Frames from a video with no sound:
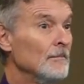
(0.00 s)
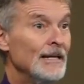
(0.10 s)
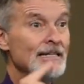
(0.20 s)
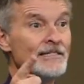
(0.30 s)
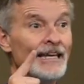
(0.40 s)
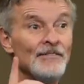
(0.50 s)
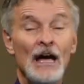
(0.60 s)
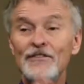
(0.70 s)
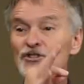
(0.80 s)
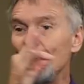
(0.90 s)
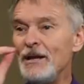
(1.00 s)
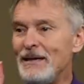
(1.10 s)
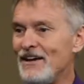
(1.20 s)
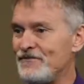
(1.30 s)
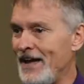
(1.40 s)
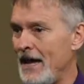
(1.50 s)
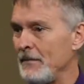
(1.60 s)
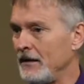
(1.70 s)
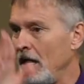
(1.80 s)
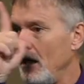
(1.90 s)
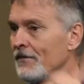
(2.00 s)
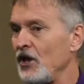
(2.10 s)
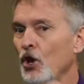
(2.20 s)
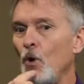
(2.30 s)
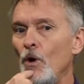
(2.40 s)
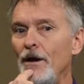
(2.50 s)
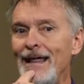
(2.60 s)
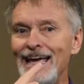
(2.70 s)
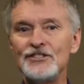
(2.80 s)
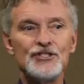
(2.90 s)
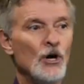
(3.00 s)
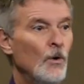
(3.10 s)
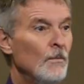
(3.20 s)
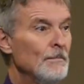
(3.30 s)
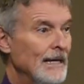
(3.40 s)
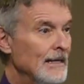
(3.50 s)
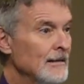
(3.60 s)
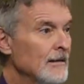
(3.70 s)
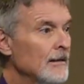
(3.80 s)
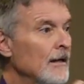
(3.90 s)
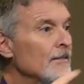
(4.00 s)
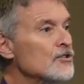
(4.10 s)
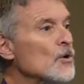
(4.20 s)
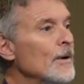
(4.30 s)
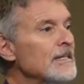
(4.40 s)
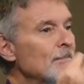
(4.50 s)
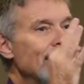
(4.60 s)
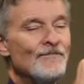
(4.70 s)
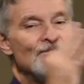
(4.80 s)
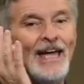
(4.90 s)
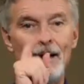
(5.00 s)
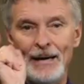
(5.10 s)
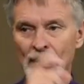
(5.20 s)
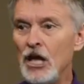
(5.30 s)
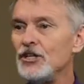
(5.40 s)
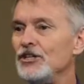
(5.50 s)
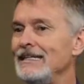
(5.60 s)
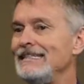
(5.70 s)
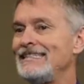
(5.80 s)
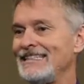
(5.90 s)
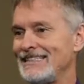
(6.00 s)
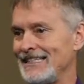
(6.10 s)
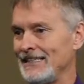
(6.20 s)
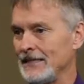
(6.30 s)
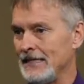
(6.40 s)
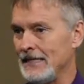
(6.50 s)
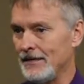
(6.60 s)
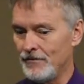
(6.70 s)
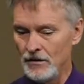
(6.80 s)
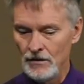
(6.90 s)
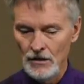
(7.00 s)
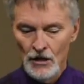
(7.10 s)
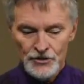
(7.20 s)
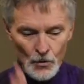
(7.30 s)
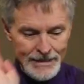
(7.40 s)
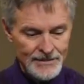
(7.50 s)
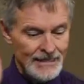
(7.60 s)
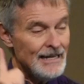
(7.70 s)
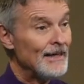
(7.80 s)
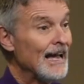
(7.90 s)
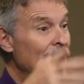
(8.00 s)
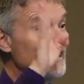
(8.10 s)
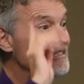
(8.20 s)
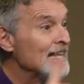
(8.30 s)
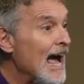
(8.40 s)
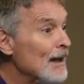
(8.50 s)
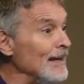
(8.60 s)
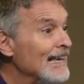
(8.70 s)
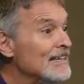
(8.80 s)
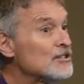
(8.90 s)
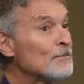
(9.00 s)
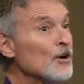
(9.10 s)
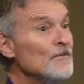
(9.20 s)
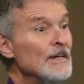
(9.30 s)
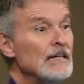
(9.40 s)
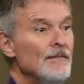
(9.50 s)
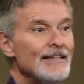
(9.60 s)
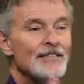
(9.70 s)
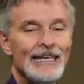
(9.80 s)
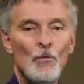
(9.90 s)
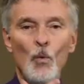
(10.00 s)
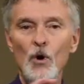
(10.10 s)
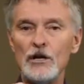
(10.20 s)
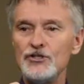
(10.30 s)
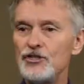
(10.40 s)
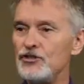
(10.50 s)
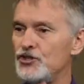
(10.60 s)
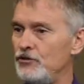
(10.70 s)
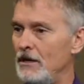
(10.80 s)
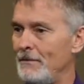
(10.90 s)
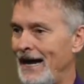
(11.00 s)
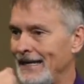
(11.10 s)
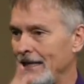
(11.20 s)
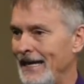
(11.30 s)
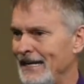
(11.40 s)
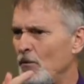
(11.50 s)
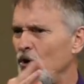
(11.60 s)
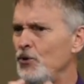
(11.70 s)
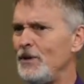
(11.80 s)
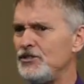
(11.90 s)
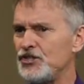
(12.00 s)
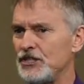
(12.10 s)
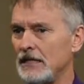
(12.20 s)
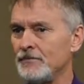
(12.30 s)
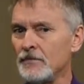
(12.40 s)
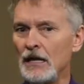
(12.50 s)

But he said, there's going to be a famine. The Lord has told me there's going to be a famine. You need to leave. So we see that God's timing is perfect in this. He warns the Shunammite lady. Well, who is she?